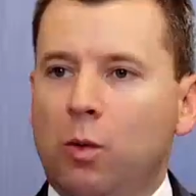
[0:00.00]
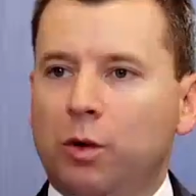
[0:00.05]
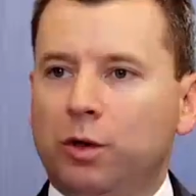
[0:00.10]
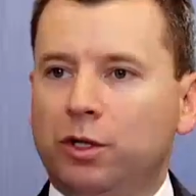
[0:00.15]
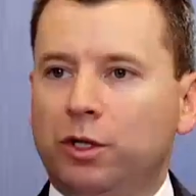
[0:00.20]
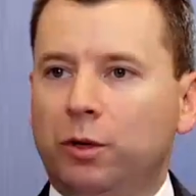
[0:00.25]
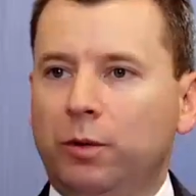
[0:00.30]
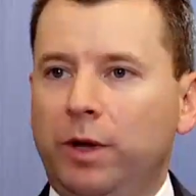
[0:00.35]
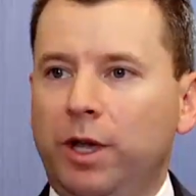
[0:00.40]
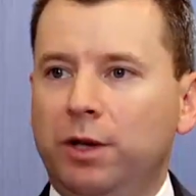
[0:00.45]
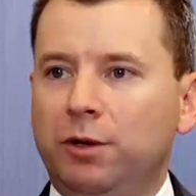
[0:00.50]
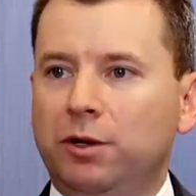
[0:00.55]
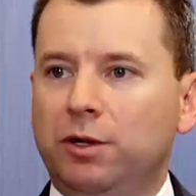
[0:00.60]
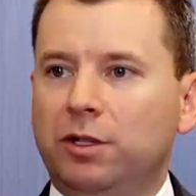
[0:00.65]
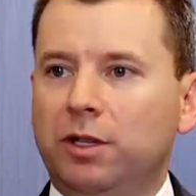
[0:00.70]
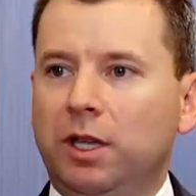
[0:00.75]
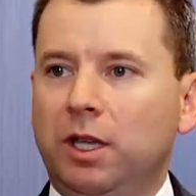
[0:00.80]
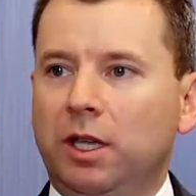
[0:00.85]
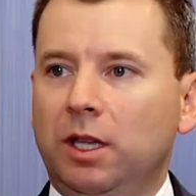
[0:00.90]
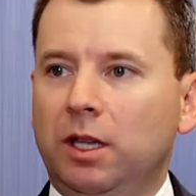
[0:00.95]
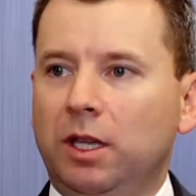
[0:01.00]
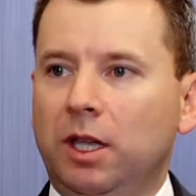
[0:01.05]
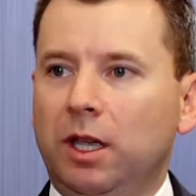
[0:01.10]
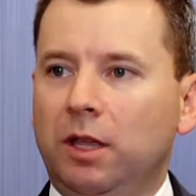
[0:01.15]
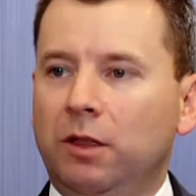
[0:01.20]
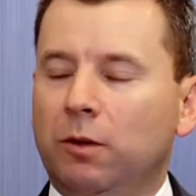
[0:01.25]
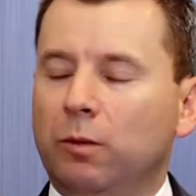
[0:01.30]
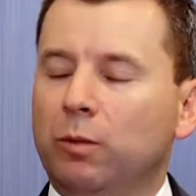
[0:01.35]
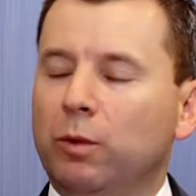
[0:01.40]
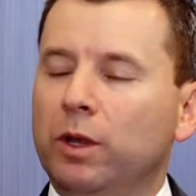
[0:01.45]
What's so interesting
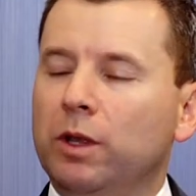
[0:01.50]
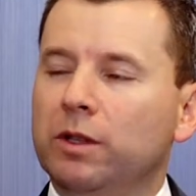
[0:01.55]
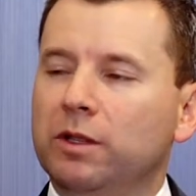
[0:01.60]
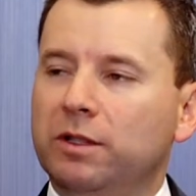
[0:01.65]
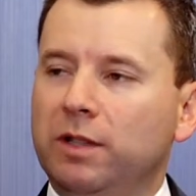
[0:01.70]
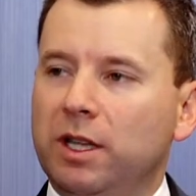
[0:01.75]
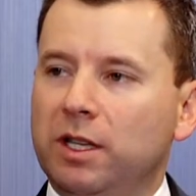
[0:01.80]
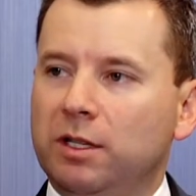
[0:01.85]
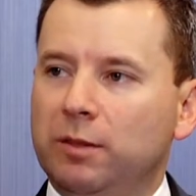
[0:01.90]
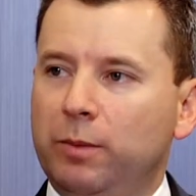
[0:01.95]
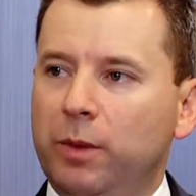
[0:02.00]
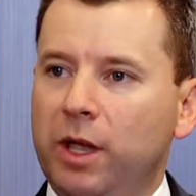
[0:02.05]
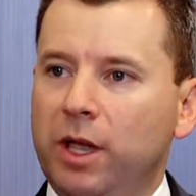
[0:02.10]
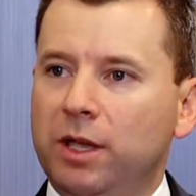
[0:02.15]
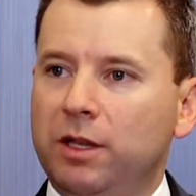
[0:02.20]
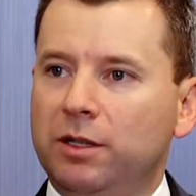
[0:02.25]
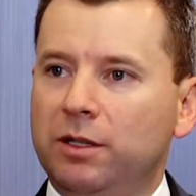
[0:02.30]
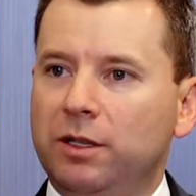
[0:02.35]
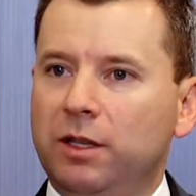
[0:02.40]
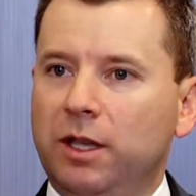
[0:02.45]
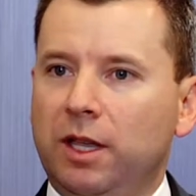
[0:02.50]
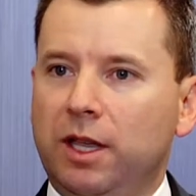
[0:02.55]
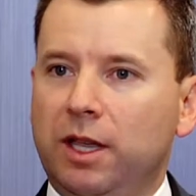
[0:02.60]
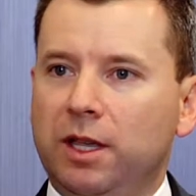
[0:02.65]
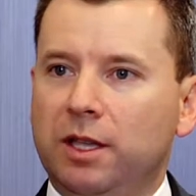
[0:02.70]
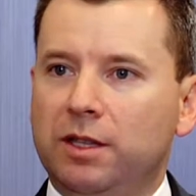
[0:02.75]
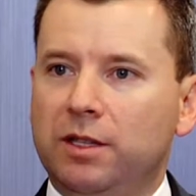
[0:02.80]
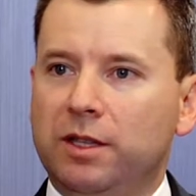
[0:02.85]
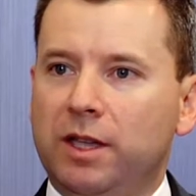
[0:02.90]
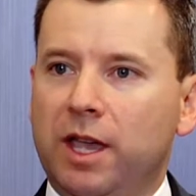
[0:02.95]
in the real estate space
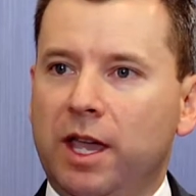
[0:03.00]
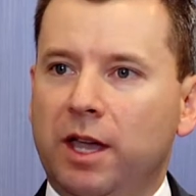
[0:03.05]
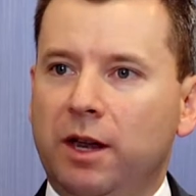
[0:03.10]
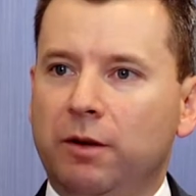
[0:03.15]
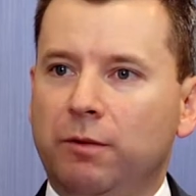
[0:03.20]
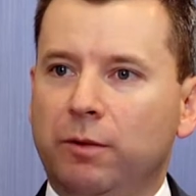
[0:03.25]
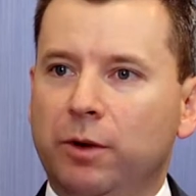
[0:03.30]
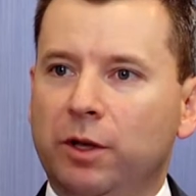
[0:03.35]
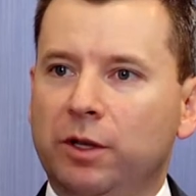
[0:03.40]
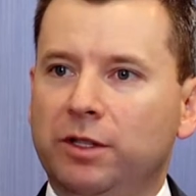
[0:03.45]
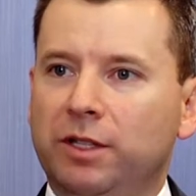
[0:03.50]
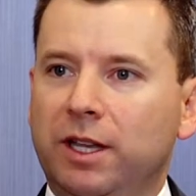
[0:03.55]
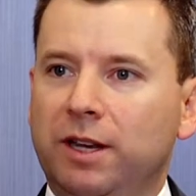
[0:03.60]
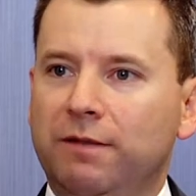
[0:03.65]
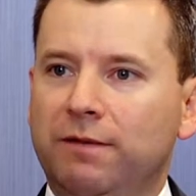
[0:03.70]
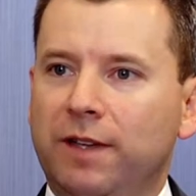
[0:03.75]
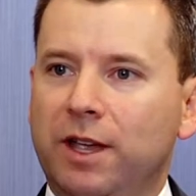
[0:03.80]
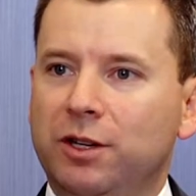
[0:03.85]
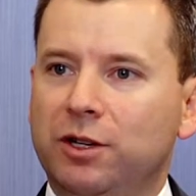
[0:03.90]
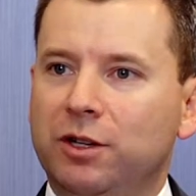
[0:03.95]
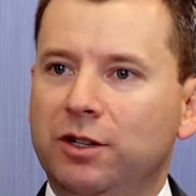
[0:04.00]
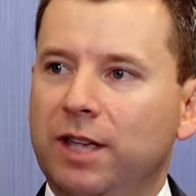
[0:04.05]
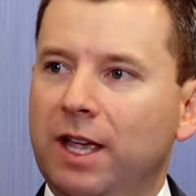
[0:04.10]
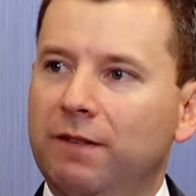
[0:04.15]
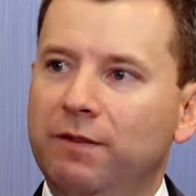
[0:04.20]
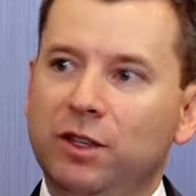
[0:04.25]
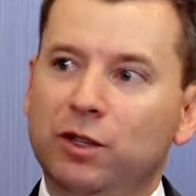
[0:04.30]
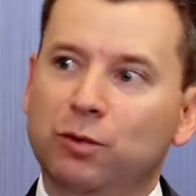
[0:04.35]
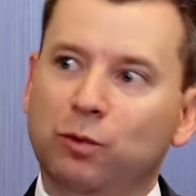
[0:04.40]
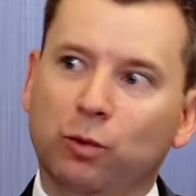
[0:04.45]
is that real estate investors
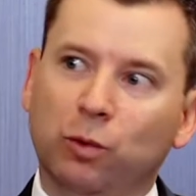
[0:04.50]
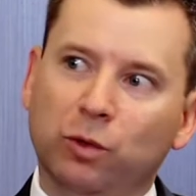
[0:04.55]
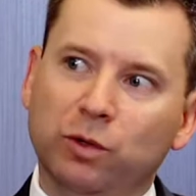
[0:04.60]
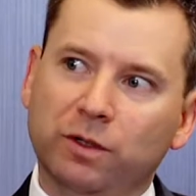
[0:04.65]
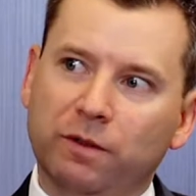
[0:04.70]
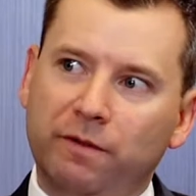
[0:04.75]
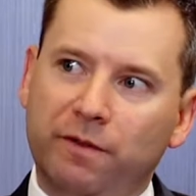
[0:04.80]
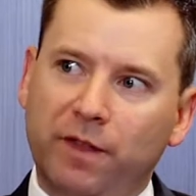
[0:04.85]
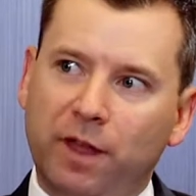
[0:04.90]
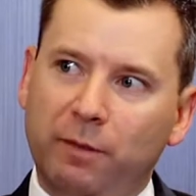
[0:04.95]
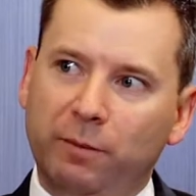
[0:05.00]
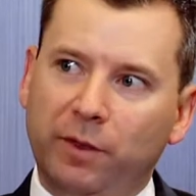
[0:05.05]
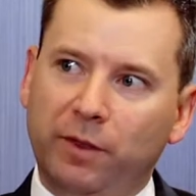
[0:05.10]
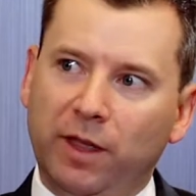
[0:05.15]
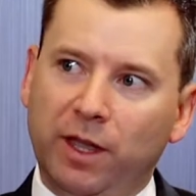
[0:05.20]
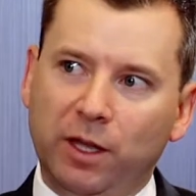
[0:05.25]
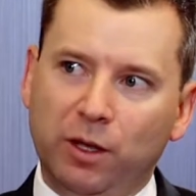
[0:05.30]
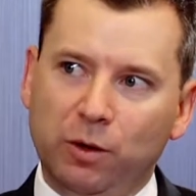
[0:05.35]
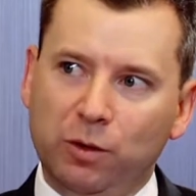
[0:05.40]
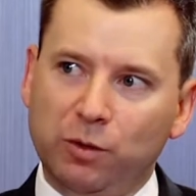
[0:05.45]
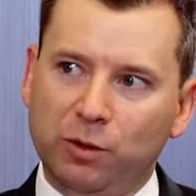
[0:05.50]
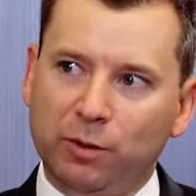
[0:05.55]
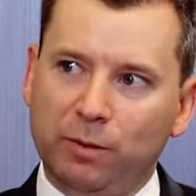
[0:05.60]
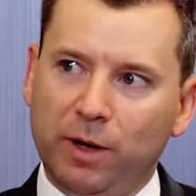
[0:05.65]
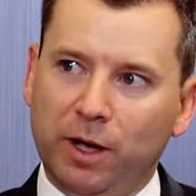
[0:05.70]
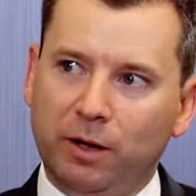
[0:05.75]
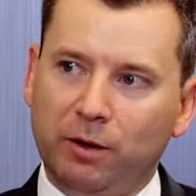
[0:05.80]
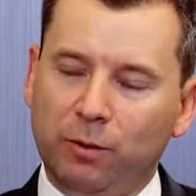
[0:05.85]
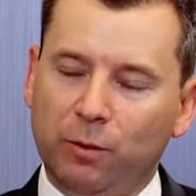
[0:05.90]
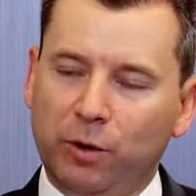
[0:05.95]
have these rules of thumb that they use
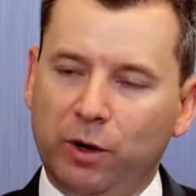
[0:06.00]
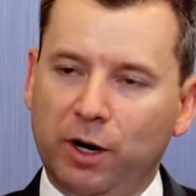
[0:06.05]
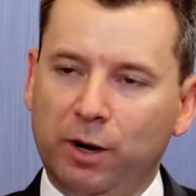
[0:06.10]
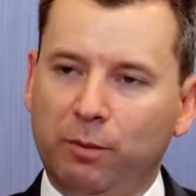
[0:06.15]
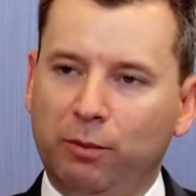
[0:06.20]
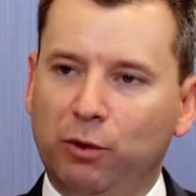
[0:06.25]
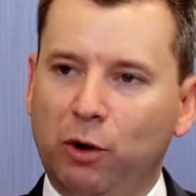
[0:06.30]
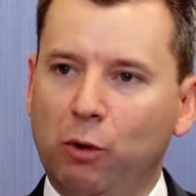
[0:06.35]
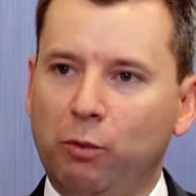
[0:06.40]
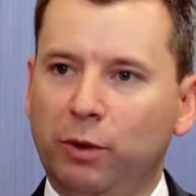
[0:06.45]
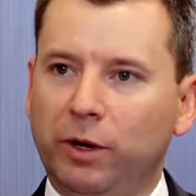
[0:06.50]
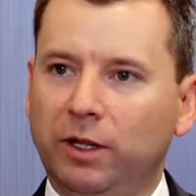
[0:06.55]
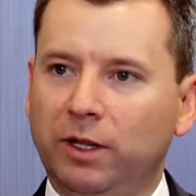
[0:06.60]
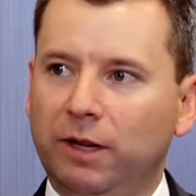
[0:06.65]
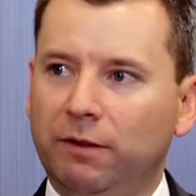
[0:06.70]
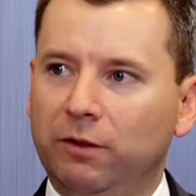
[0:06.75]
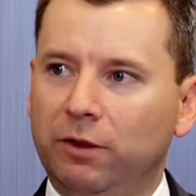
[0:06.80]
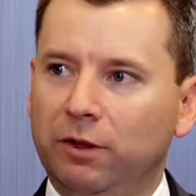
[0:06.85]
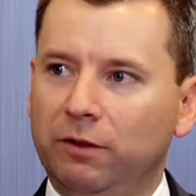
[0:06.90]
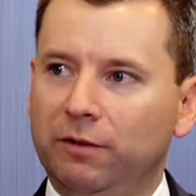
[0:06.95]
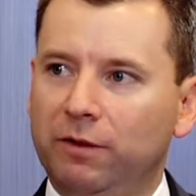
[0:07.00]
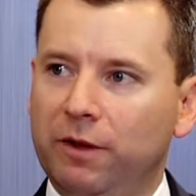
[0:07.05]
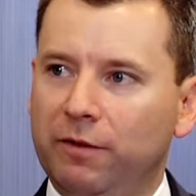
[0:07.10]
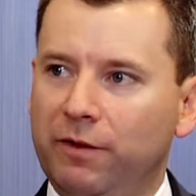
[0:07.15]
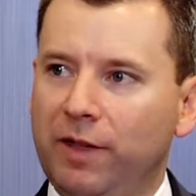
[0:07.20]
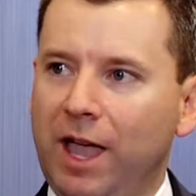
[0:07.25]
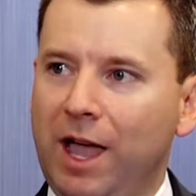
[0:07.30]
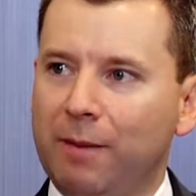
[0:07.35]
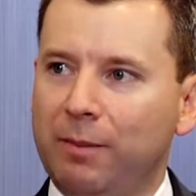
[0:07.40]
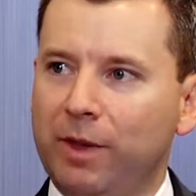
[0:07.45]
about what an appropriate level
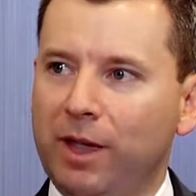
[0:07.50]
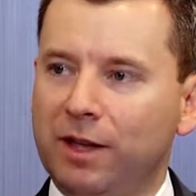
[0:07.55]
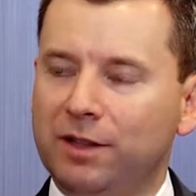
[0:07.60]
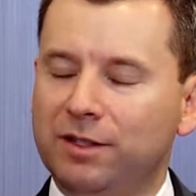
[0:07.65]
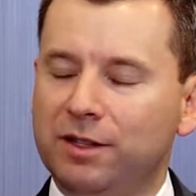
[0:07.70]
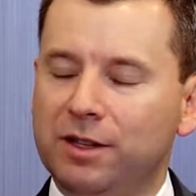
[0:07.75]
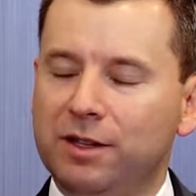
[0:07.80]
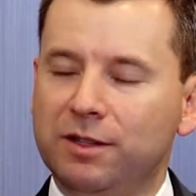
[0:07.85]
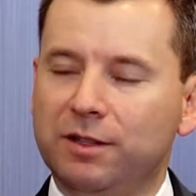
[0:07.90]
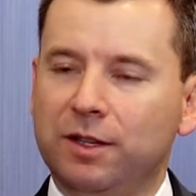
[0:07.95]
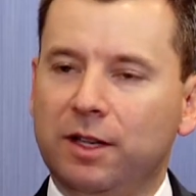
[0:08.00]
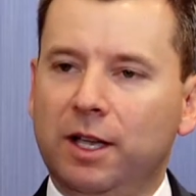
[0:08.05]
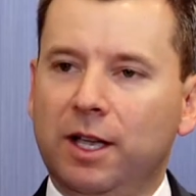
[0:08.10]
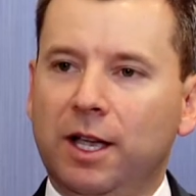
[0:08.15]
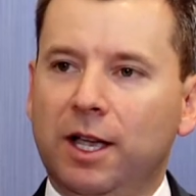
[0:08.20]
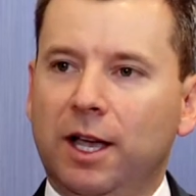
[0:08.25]
of CapEx is.